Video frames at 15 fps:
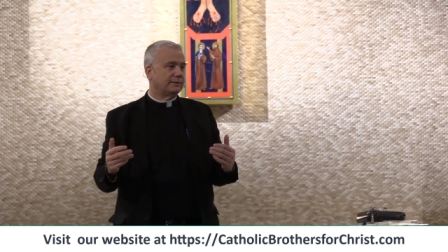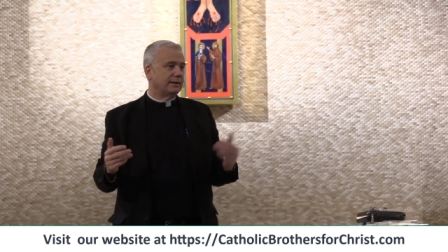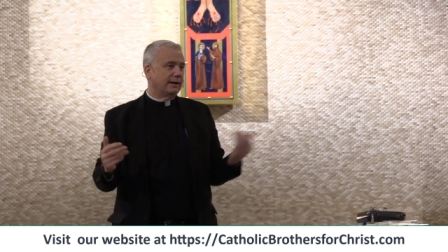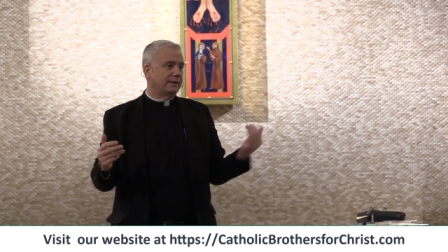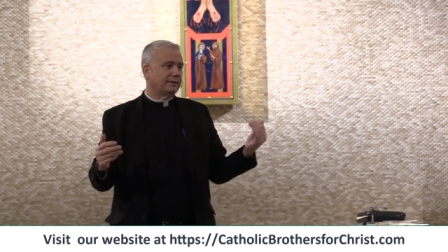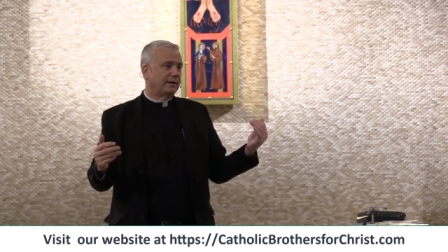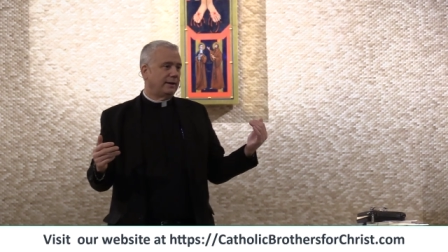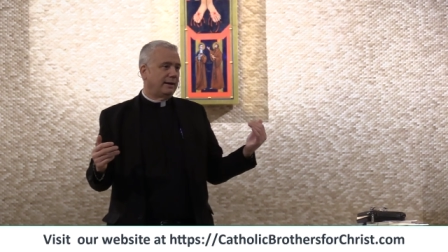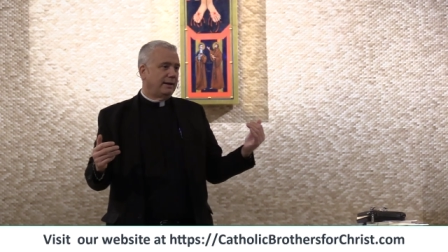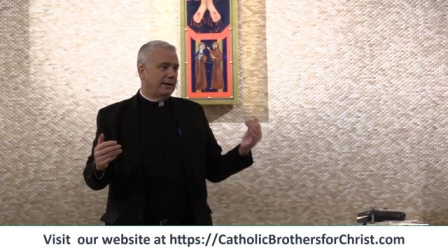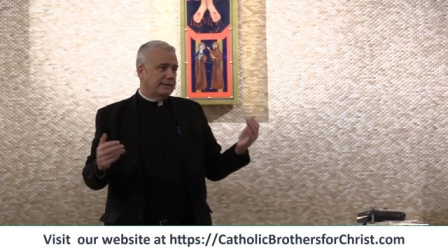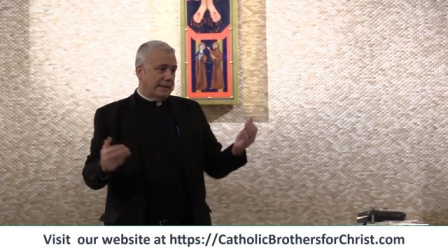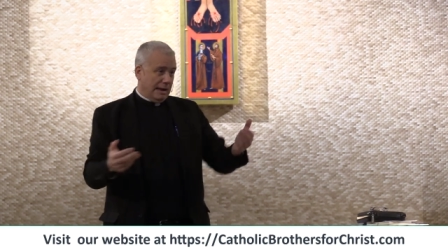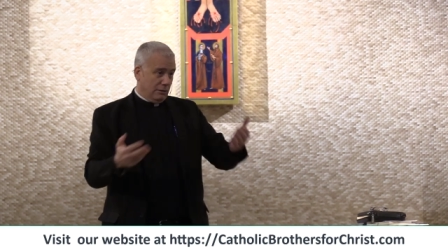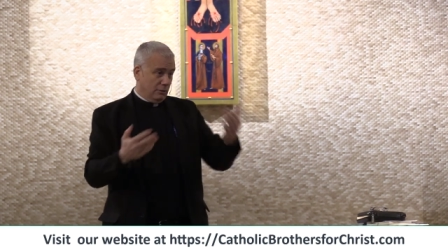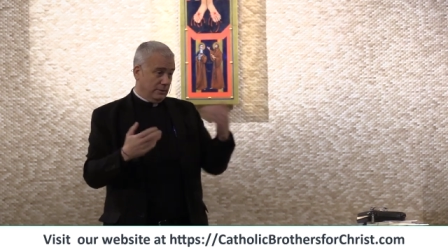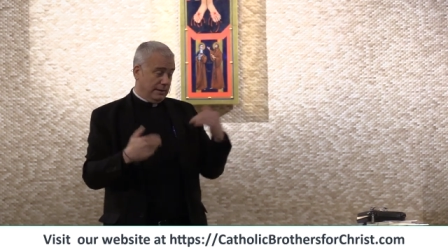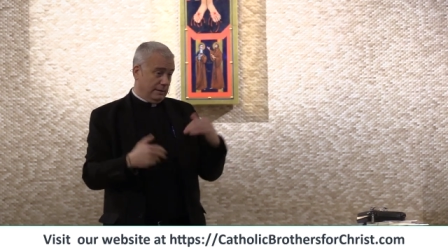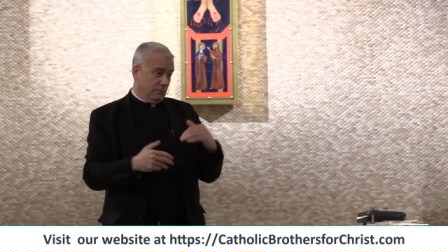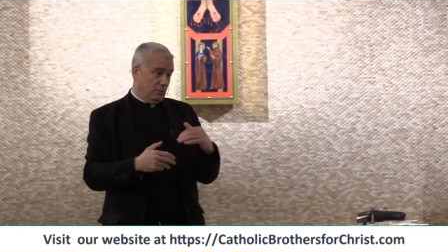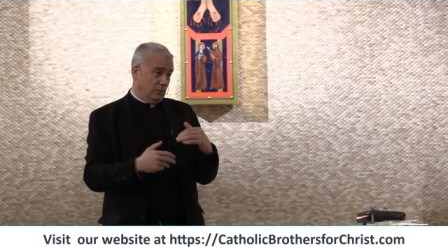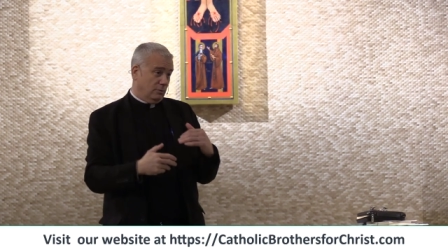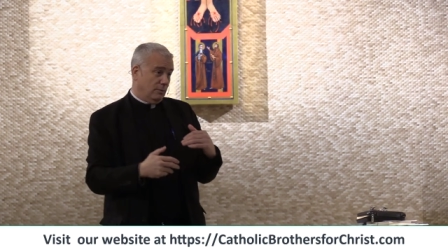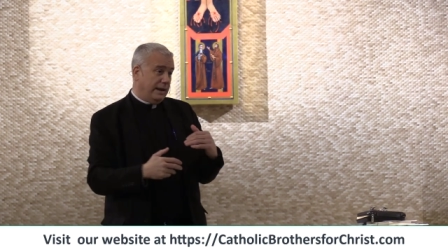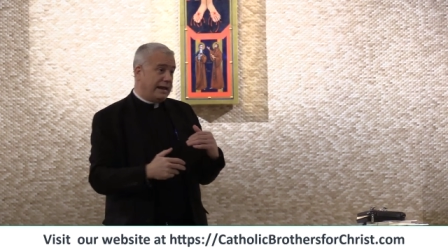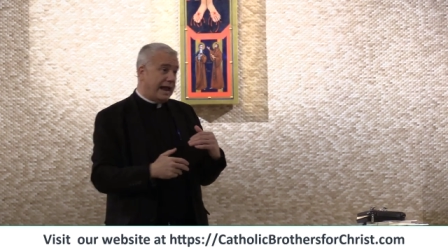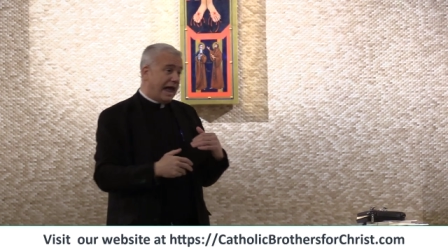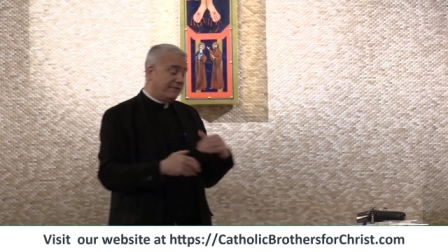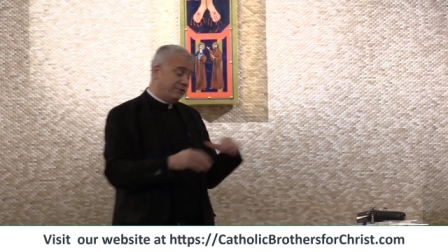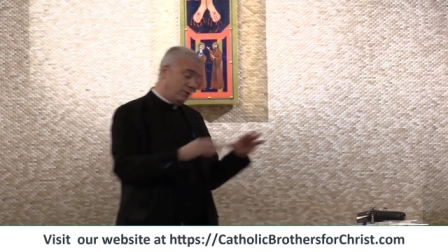Huh? Now, when, when we
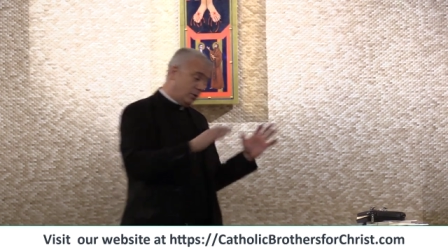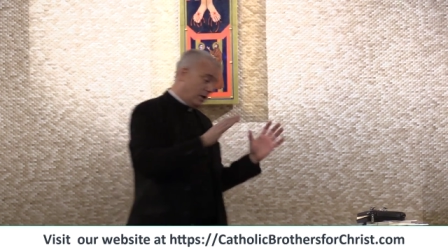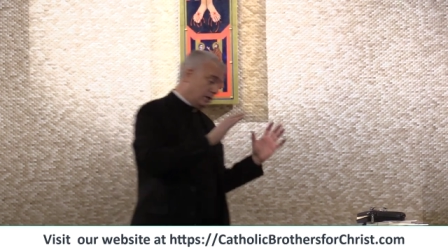have it,